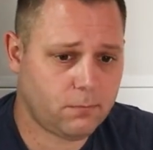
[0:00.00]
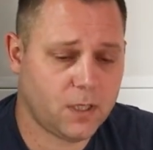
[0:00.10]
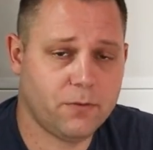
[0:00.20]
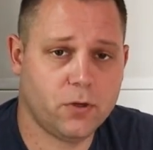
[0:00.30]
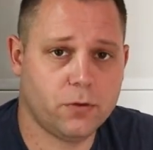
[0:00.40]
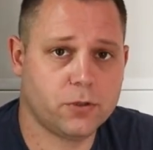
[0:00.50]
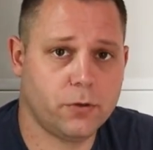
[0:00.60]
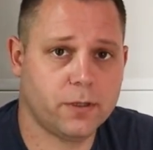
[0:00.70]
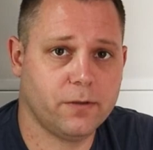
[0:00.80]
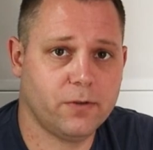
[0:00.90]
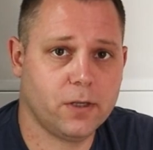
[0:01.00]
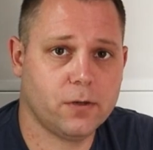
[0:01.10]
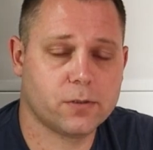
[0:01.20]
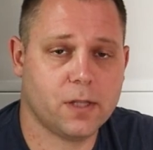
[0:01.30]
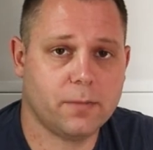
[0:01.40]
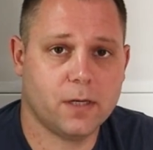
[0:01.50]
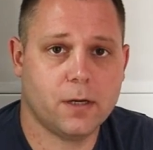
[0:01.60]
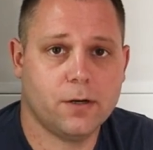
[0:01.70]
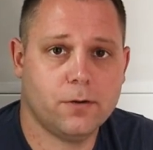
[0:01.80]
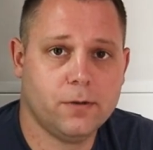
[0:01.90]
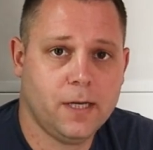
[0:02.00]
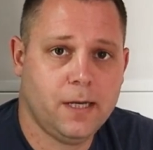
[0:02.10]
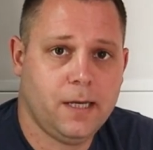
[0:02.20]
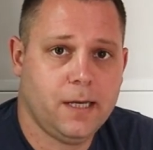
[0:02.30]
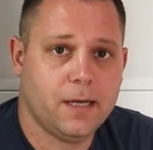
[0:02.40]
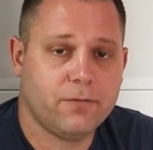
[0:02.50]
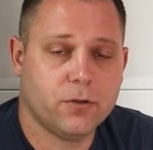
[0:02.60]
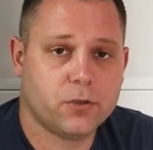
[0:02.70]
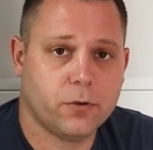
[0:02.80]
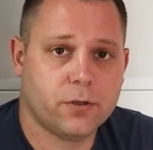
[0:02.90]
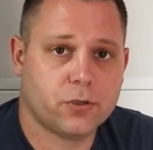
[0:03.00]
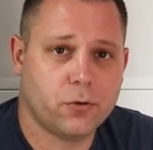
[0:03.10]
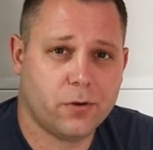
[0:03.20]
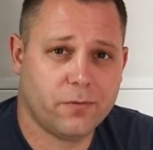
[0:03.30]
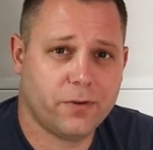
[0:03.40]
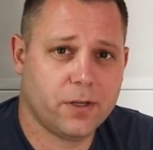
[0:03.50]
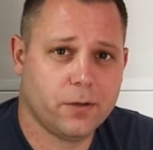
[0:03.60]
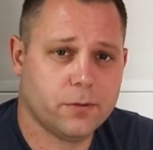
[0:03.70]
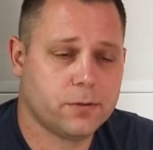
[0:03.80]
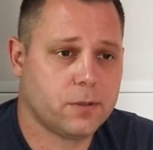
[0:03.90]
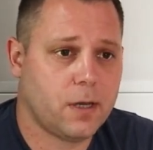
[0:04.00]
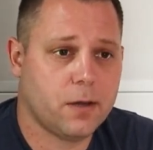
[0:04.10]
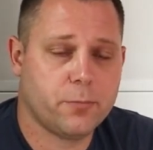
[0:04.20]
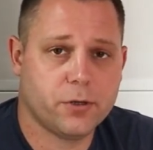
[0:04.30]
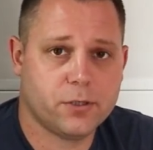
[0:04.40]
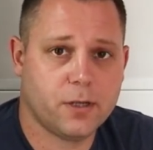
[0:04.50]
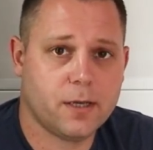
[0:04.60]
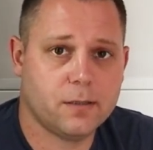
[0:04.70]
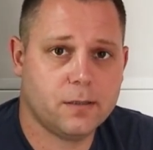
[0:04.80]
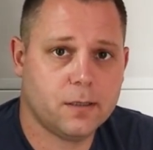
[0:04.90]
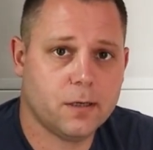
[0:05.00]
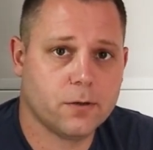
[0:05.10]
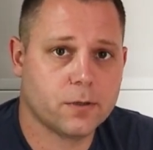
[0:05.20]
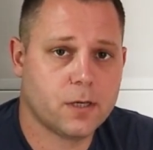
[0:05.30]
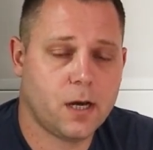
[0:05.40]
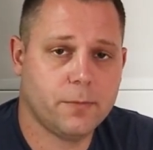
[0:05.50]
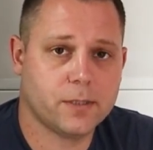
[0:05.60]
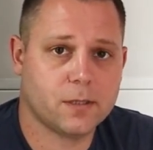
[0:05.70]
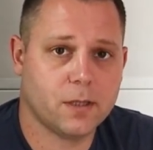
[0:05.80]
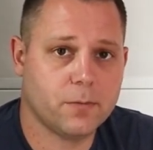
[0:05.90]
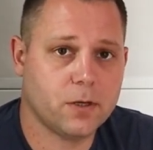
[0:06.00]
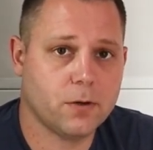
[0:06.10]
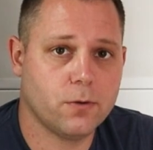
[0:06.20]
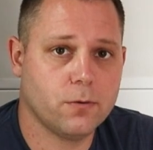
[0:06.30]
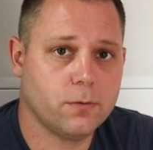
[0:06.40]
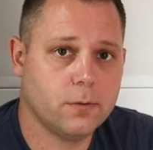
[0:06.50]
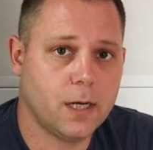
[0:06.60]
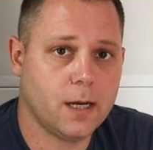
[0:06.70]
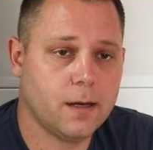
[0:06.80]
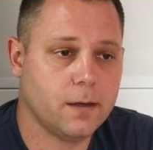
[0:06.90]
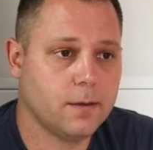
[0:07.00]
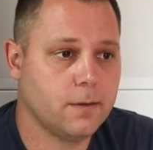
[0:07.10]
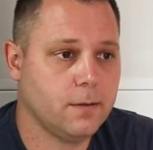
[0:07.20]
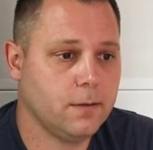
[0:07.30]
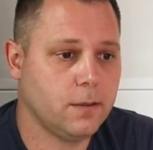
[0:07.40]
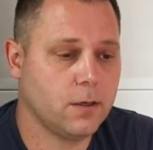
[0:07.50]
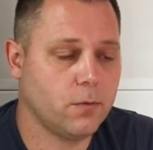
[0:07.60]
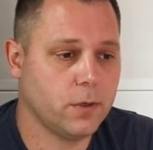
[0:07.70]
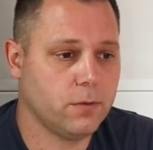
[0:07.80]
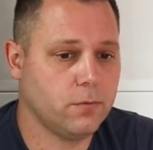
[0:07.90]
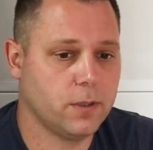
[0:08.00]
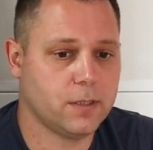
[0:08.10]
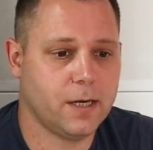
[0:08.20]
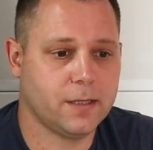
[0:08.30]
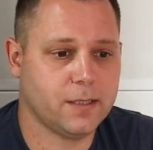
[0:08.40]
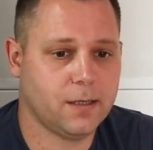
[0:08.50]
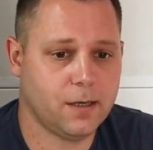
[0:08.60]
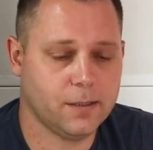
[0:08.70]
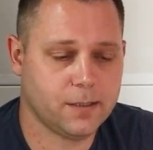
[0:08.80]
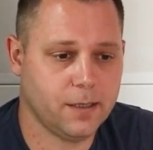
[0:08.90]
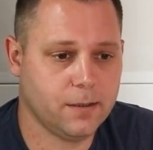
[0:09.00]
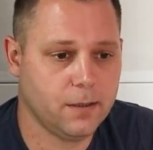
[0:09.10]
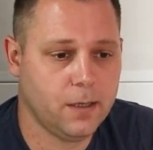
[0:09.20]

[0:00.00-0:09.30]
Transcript: if you're enjoying the videos, let me know. If you enjoy the shorter videos, I'd appreciate the comments to let me know what kind of content